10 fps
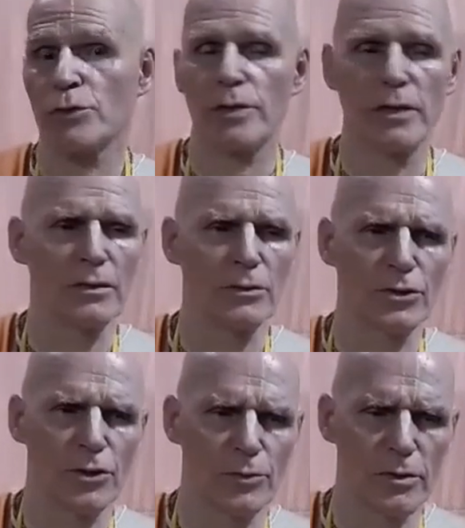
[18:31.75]
within those
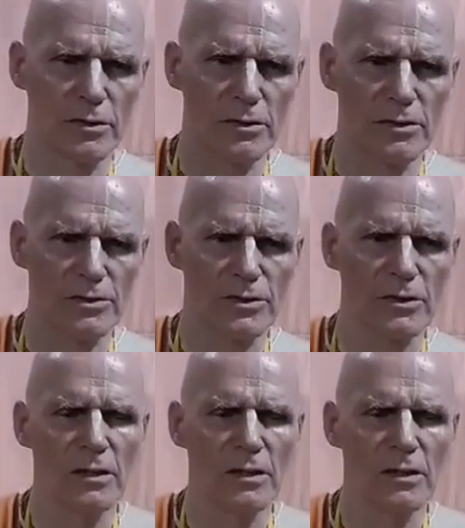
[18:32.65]
communities